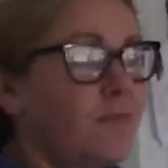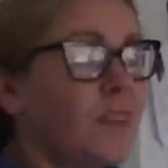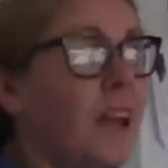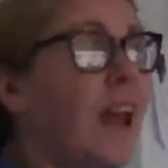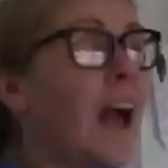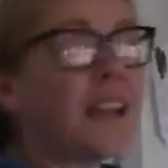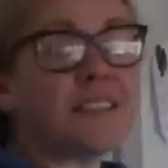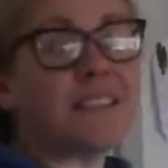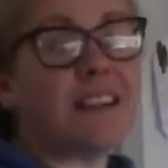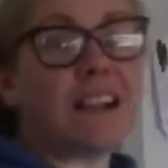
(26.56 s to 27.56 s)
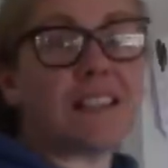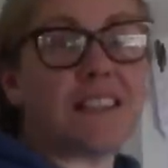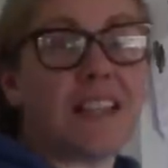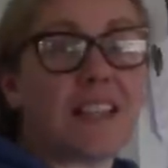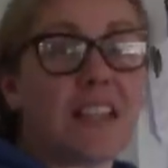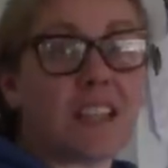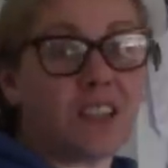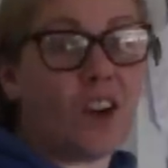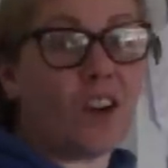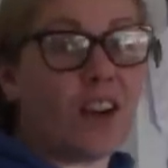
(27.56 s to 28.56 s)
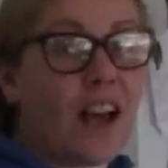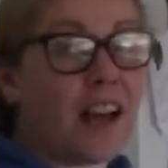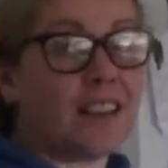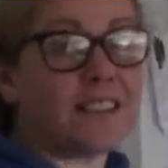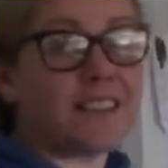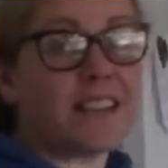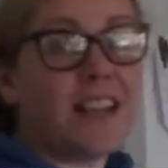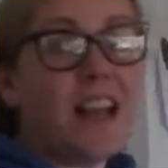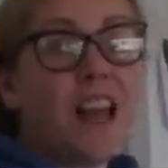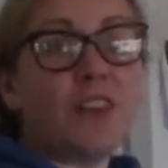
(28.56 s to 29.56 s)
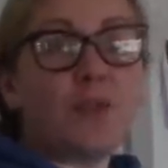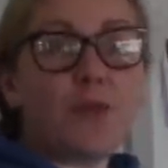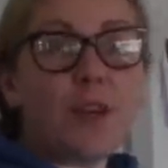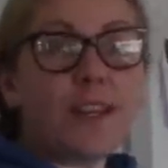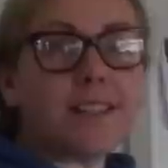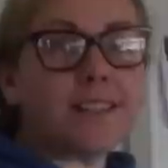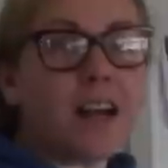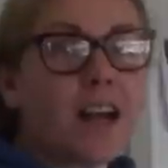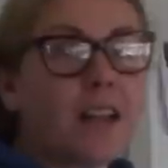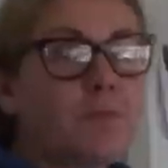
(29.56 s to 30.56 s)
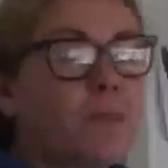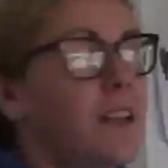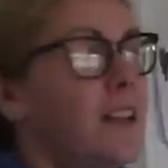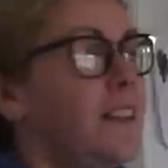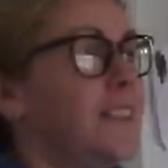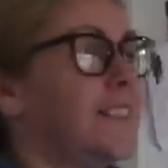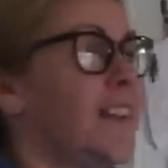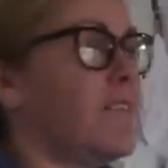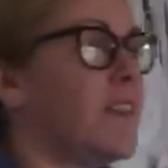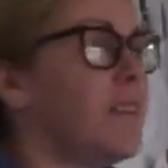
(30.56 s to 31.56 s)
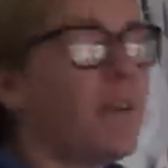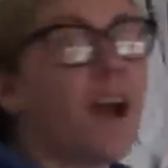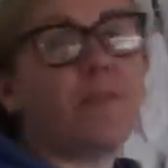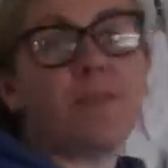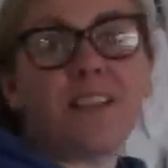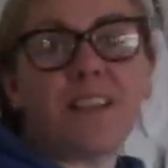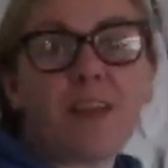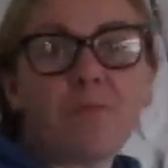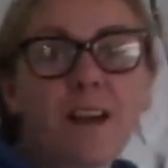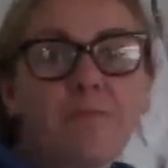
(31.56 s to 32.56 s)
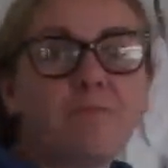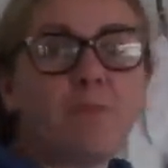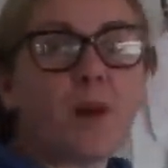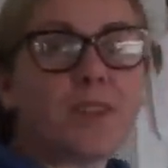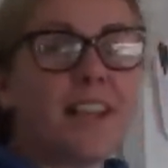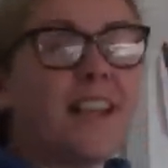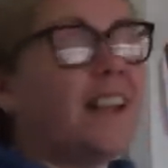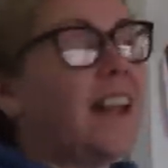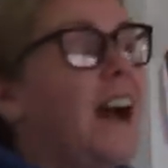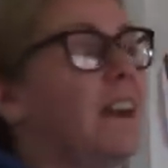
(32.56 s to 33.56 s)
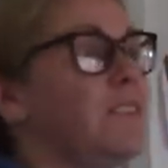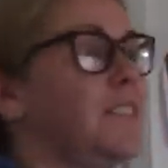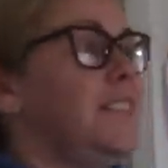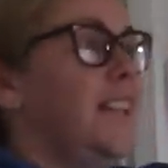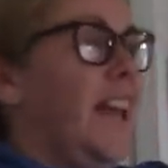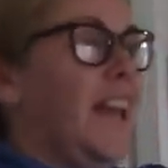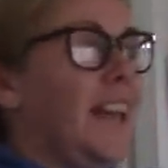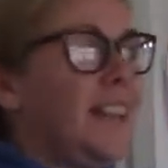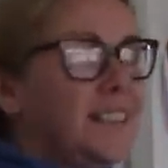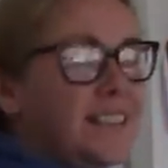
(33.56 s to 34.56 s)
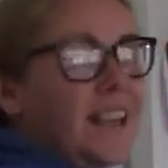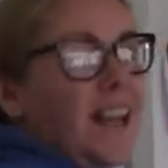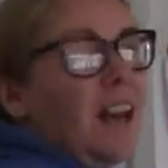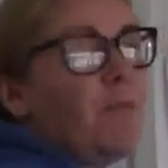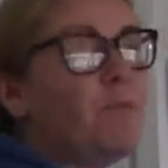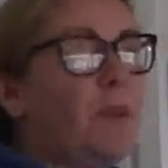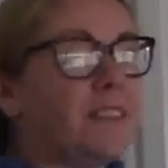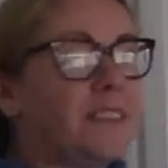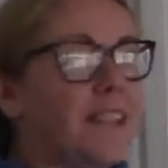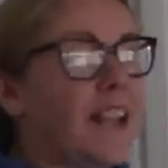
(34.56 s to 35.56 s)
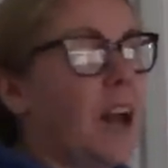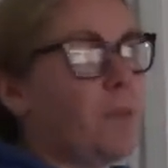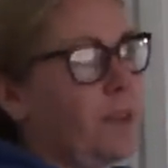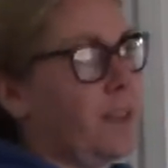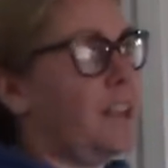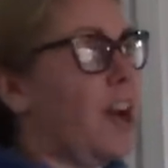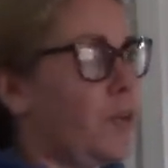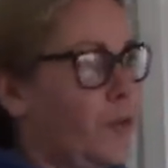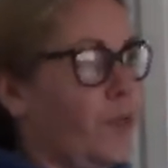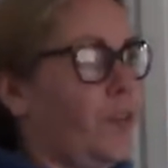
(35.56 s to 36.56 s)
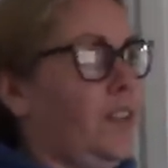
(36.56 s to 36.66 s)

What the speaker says: It hasn't lasted as long as the first time, so I'm hoping, you know, my body now is building up enough